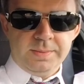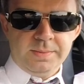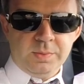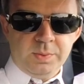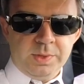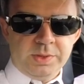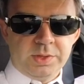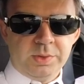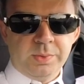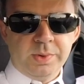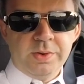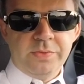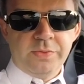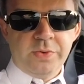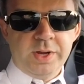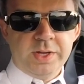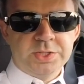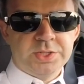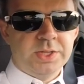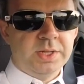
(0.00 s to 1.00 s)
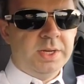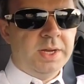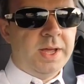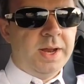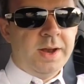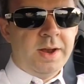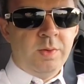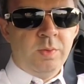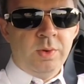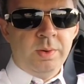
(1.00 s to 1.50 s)
with the refresh of the
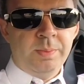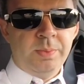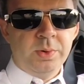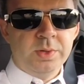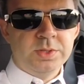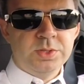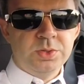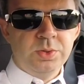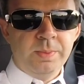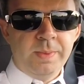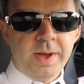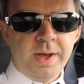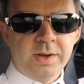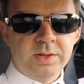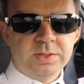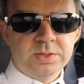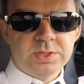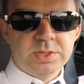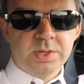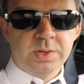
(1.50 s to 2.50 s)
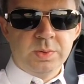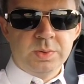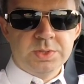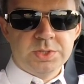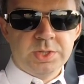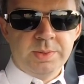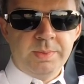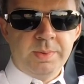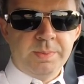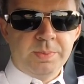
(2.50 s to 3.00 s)
991.2 models, there were
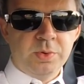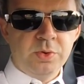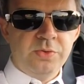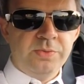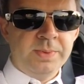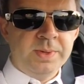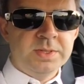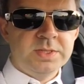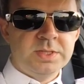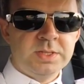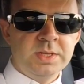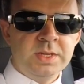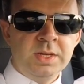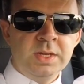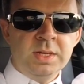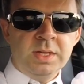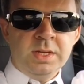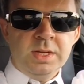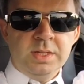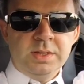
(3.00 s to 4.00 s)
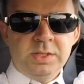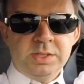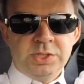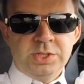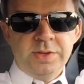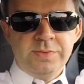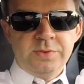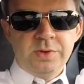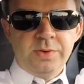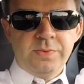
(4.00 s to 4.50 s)
some improvements in the
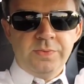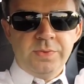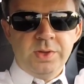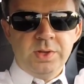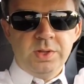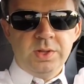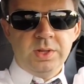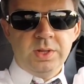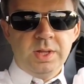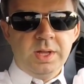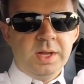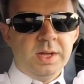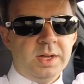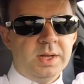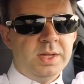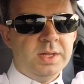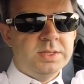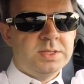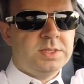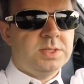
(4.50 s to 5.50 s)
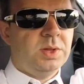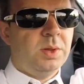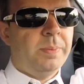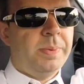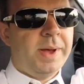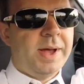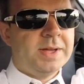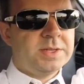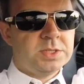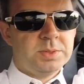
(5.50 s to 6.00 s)
shifter feel, it's still
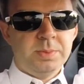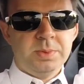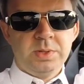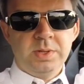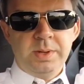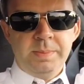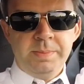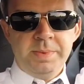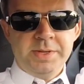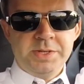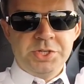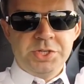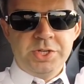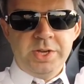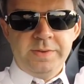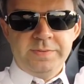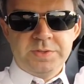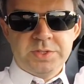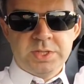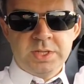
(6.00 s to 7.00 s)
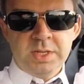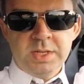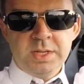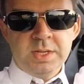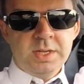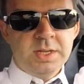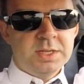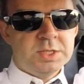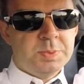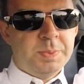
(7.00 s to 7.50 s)
possible to miss shifts,
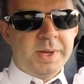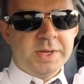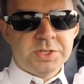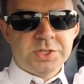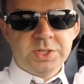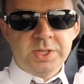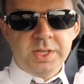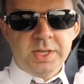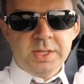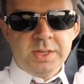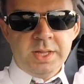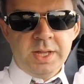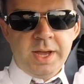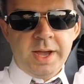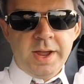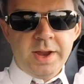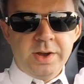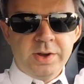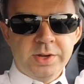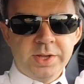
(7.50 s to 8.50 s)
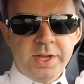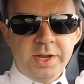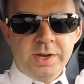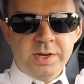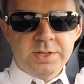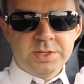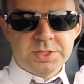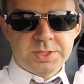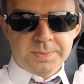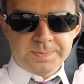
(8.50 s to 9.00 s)
especially in the higher
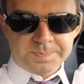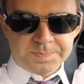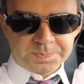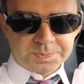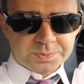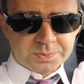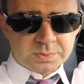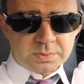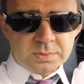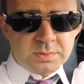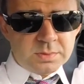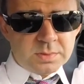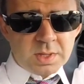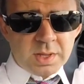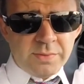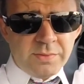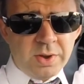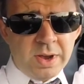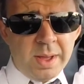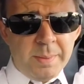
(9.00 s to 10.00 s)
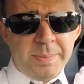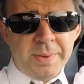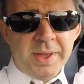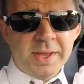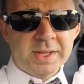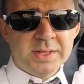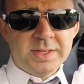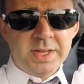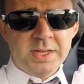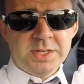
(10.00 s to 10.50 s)
gears, and we're not
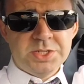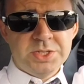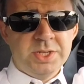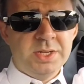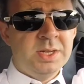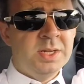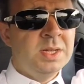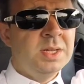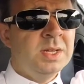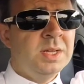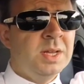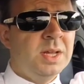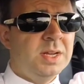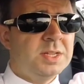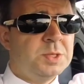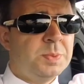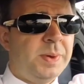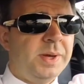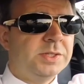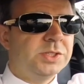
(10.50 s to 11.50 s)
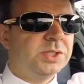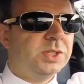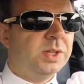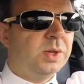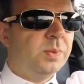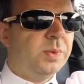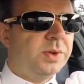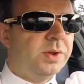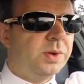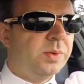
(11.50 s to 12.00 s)
paying attention,
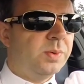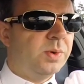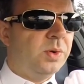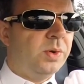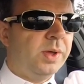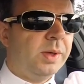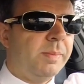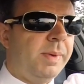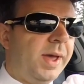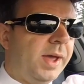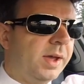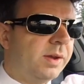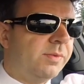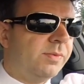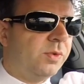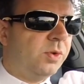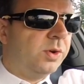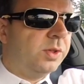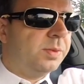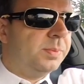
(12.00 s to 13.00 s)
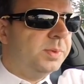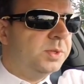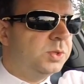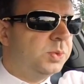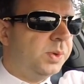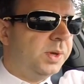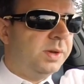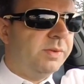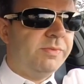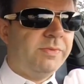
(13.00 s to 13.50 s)
especially when you're rowing back and forth
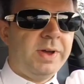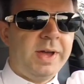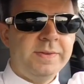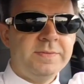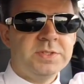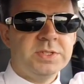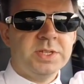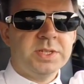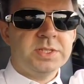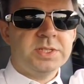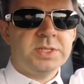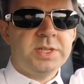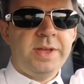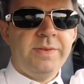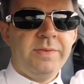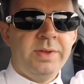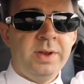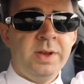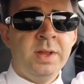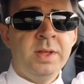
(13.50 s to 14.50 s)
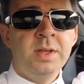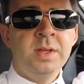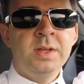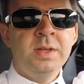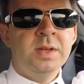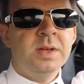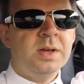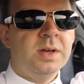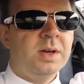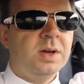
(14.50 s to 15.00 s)
between 5, 6, 7,
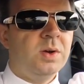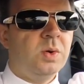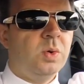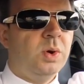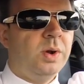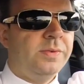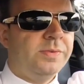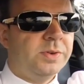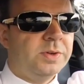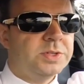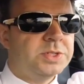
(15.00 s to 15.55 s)
or if you're